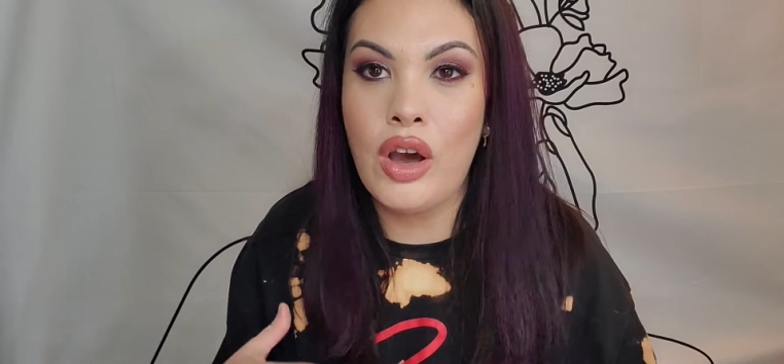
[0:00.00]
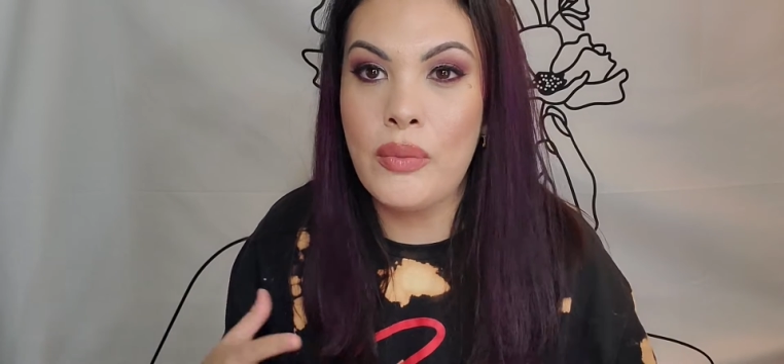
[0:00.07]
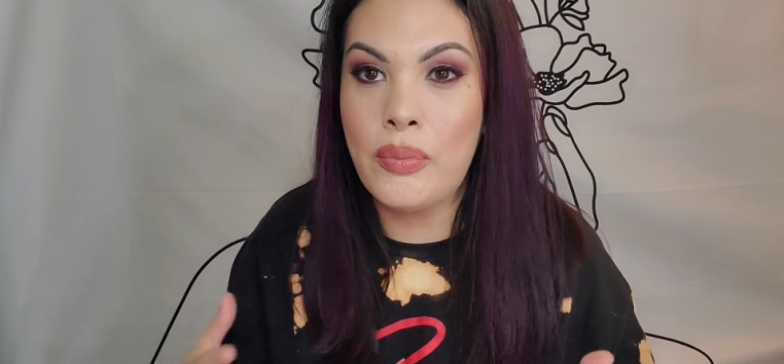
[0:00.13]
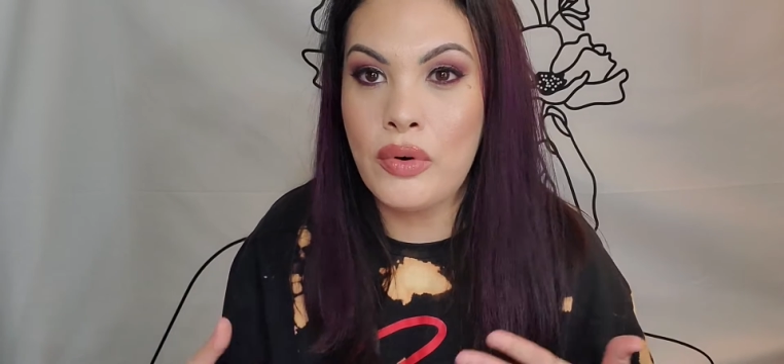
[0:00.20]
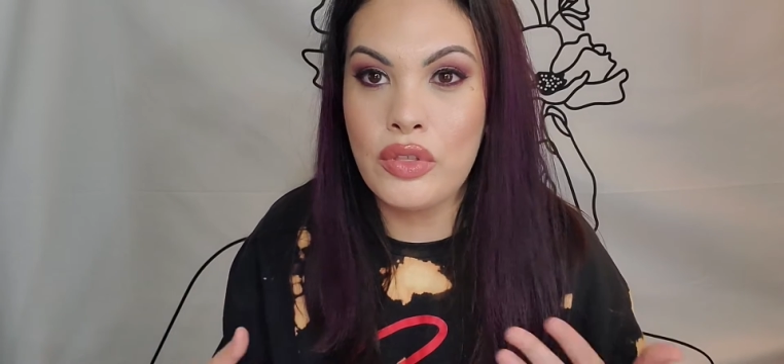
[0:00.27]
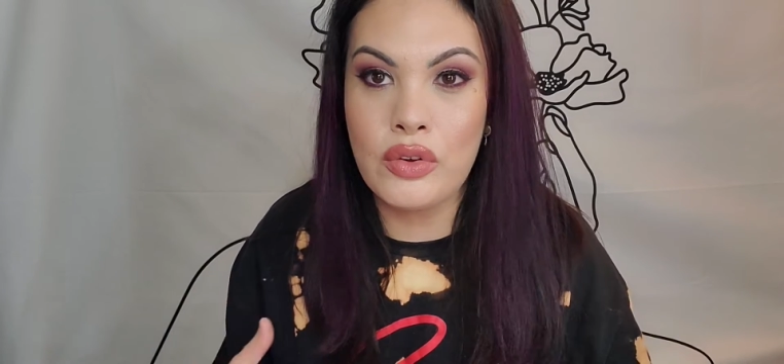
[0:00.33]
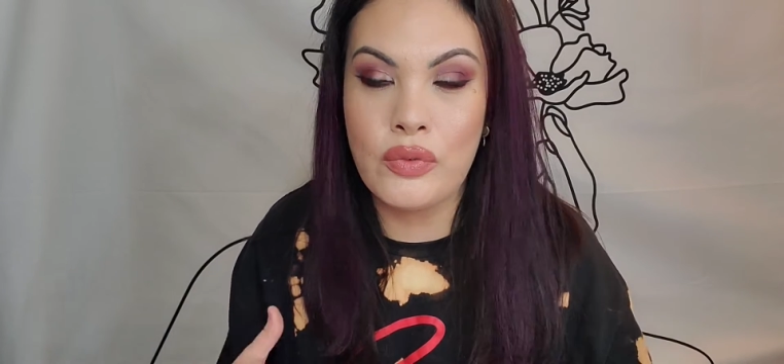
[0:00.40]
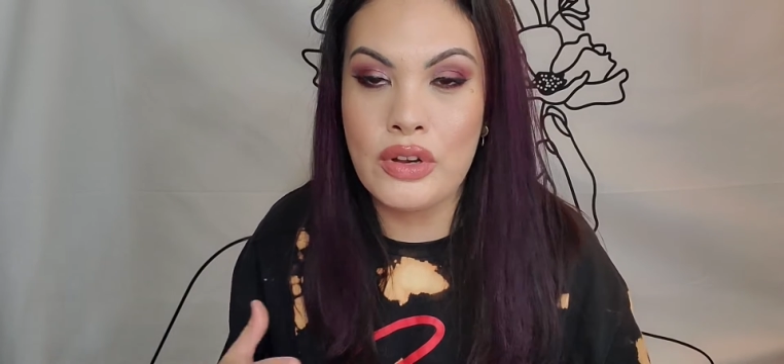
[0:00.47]
up
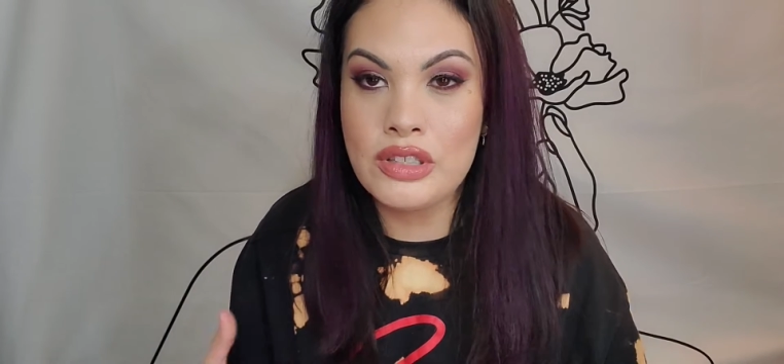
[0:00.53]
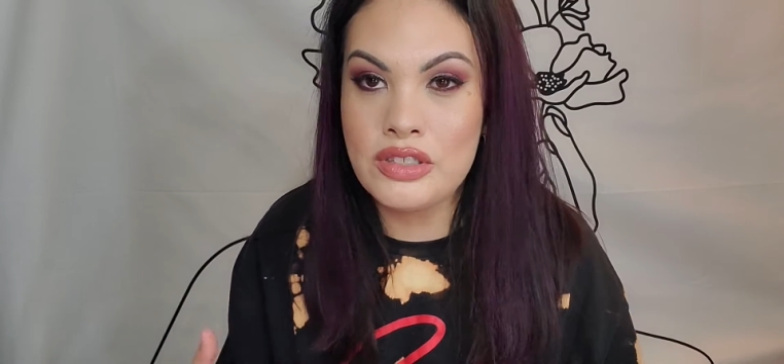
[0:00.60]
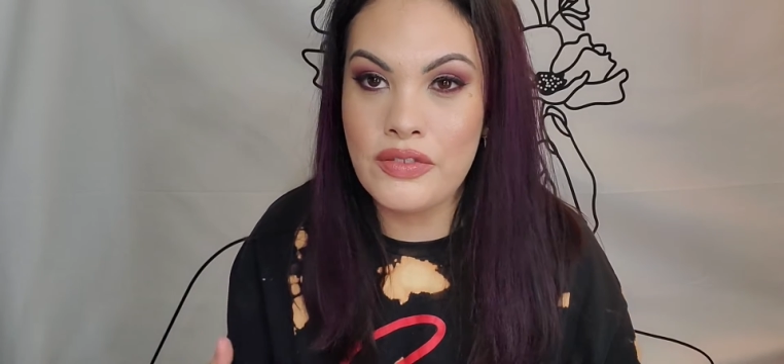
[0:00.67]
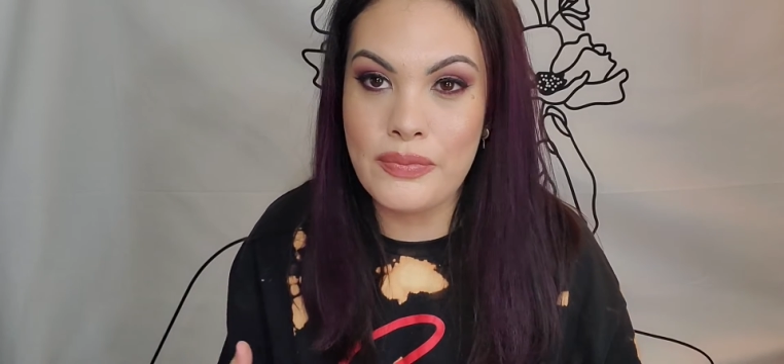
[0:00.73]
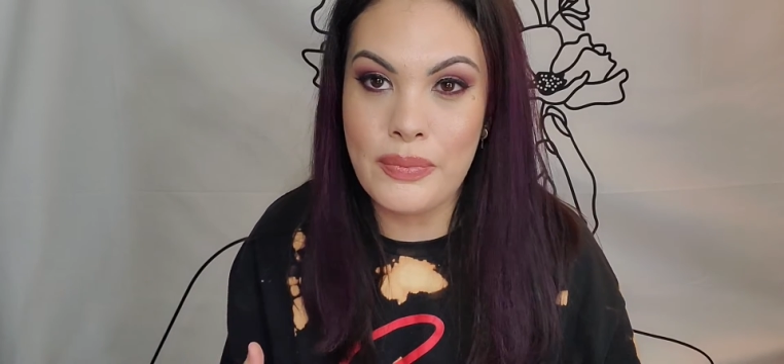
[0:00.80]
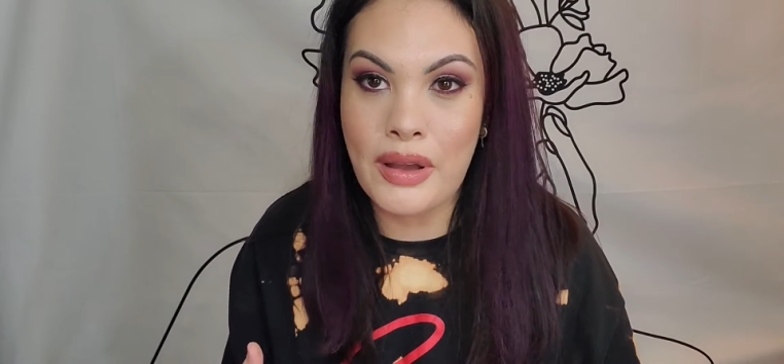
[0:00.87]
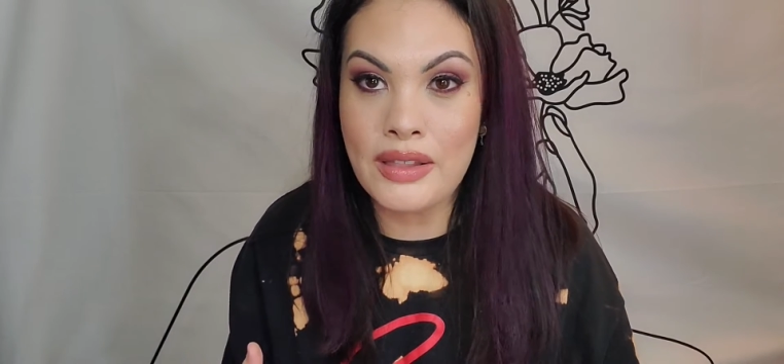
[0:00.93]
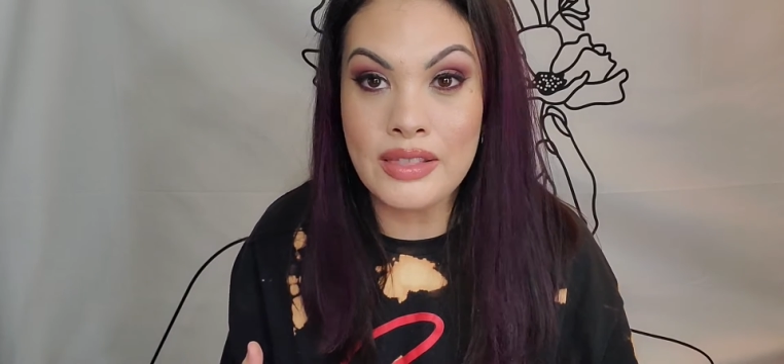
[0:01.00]
on the rest
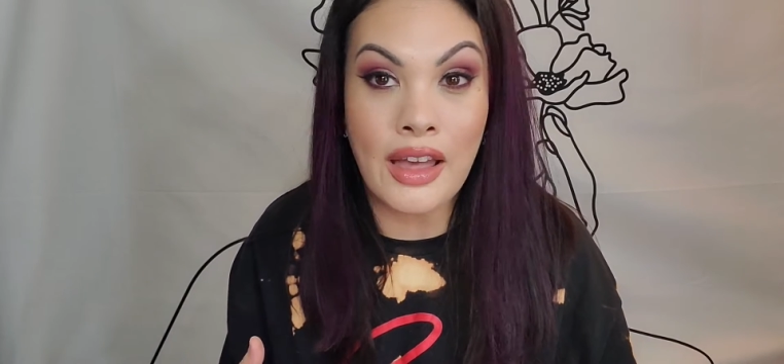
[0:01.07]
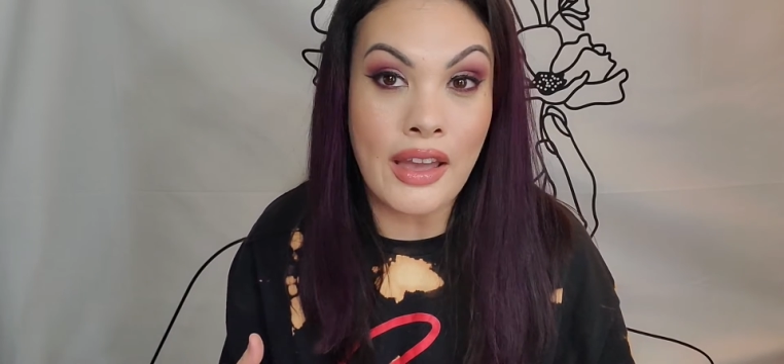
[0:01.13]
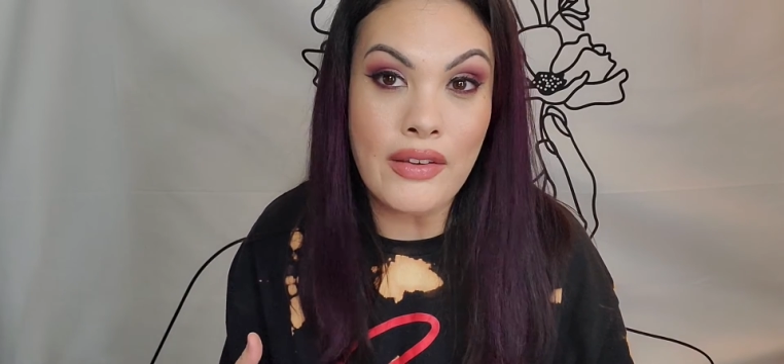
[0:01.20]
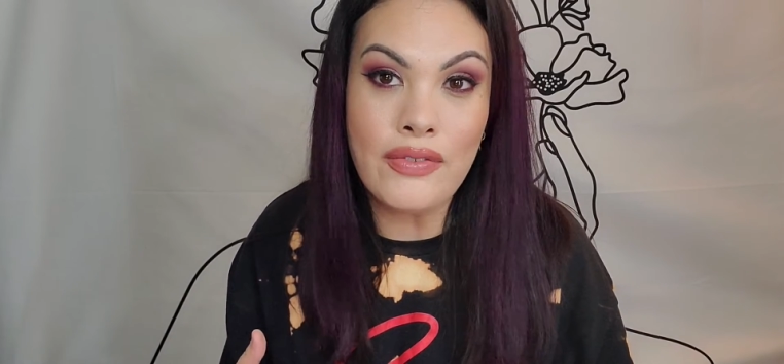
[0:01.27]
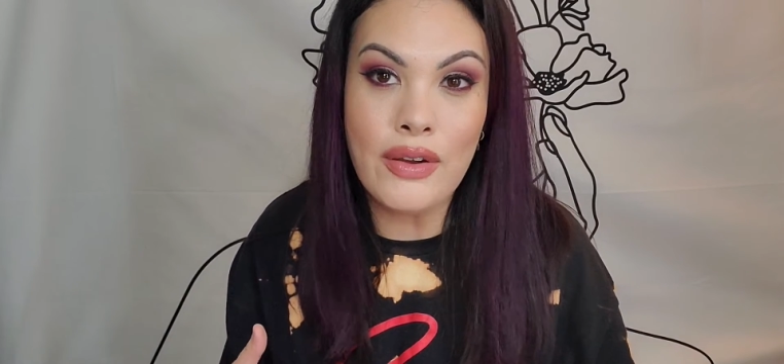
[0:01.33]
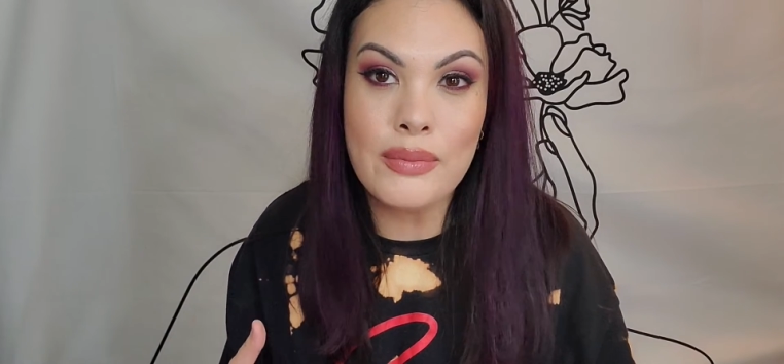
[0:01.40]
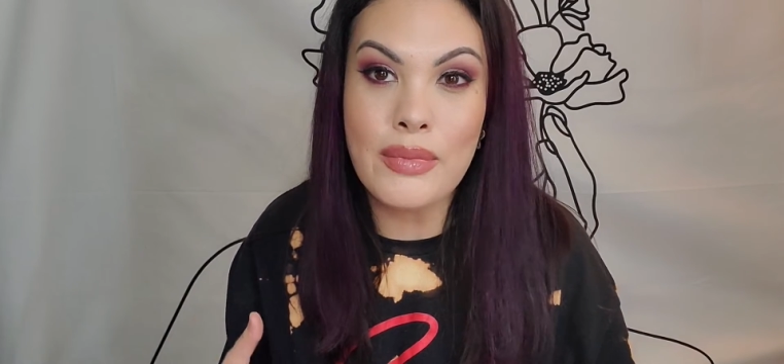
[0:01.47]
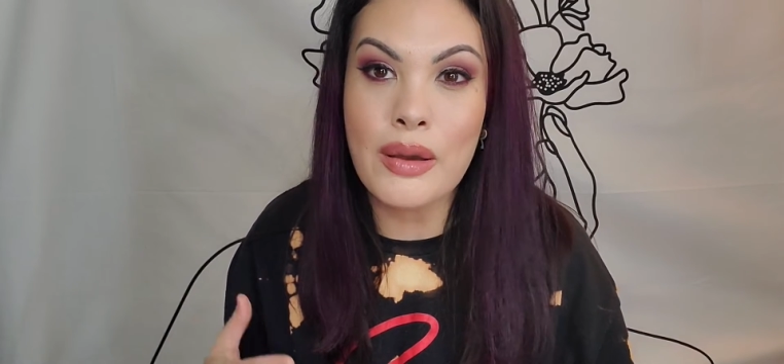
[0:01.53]
of my
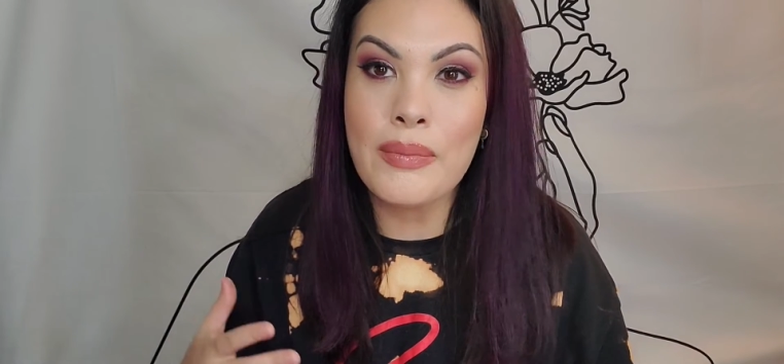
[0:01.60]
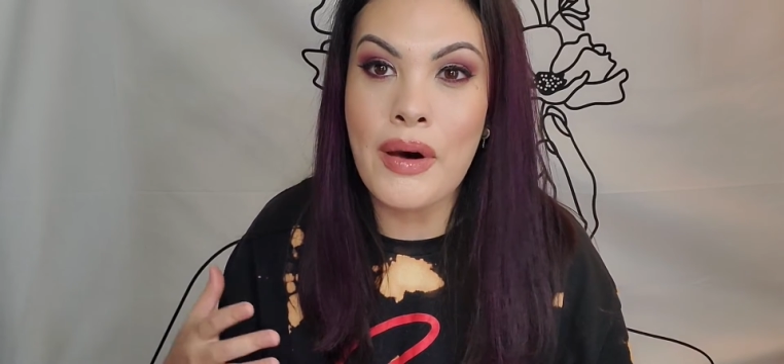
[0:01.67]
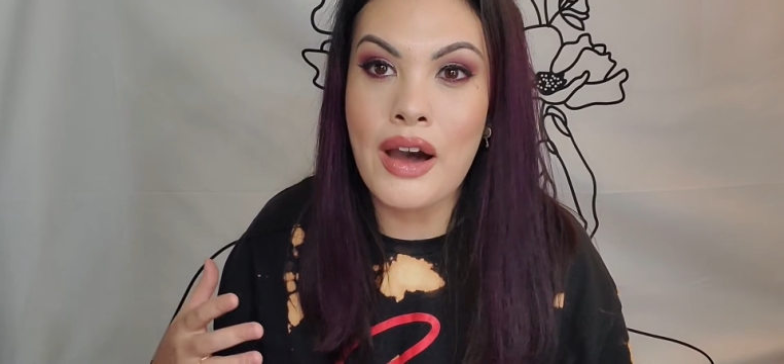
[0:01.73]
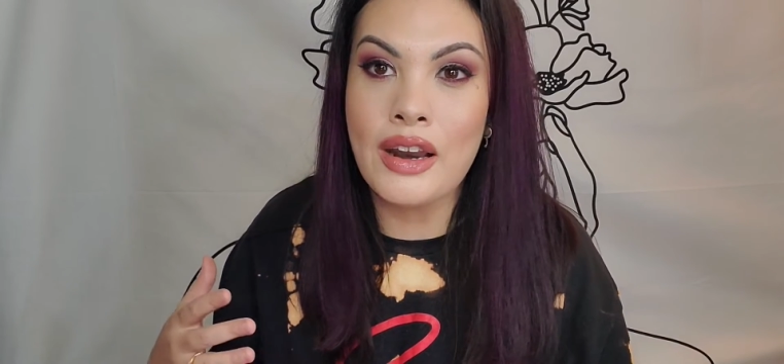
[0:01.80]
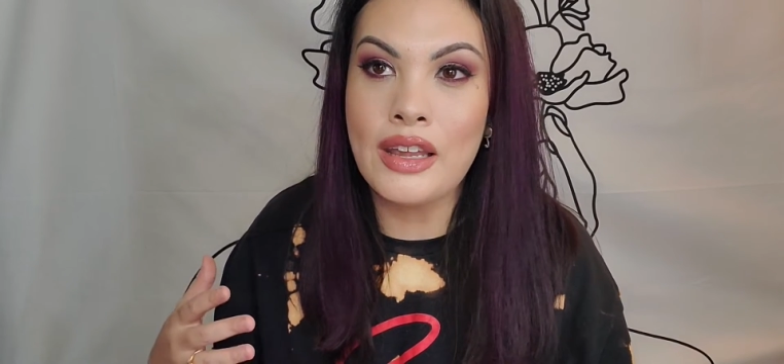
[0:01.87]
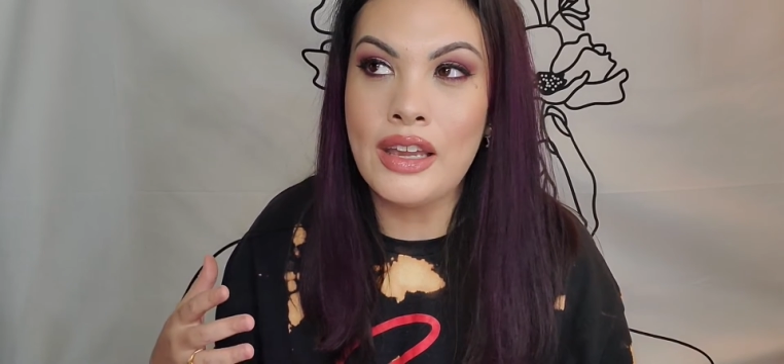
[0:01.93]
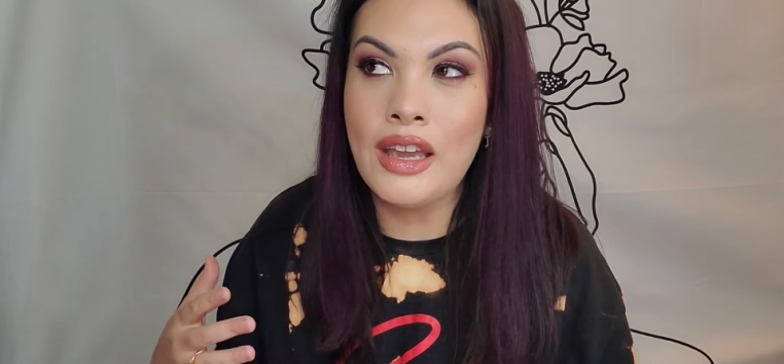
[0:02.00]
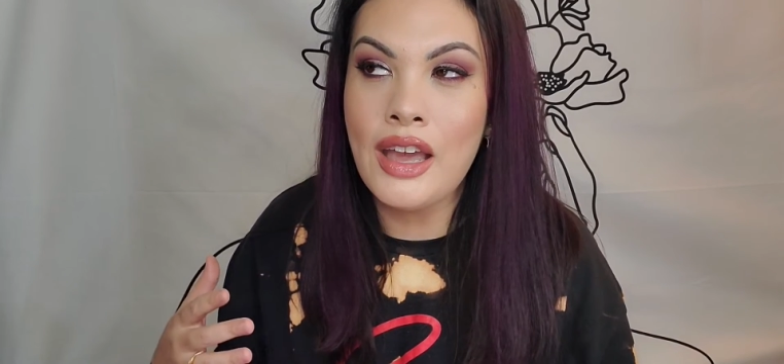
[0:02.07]
life, and my
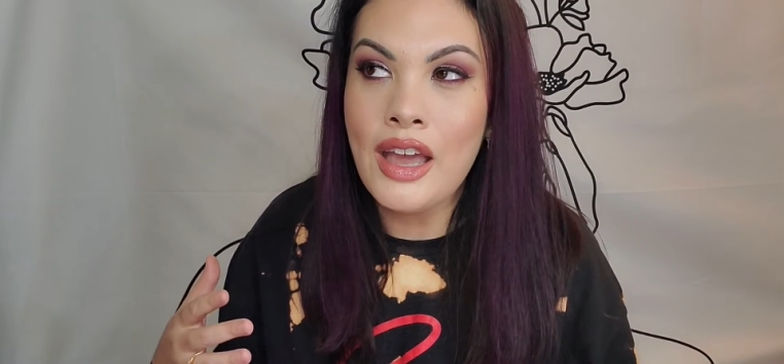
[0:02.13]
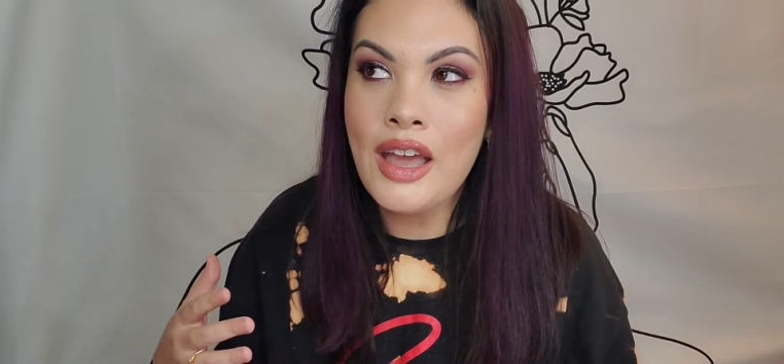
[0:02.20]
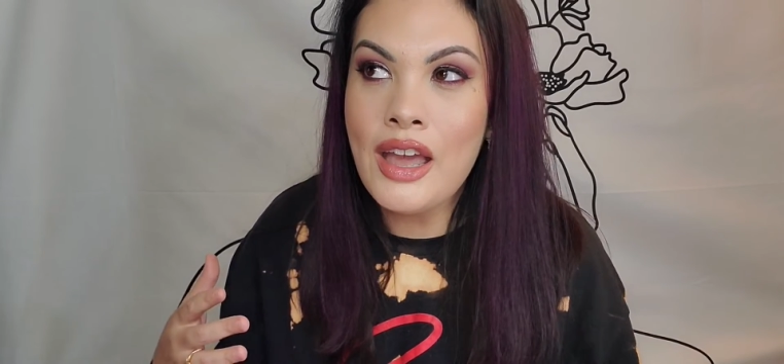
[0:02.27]
body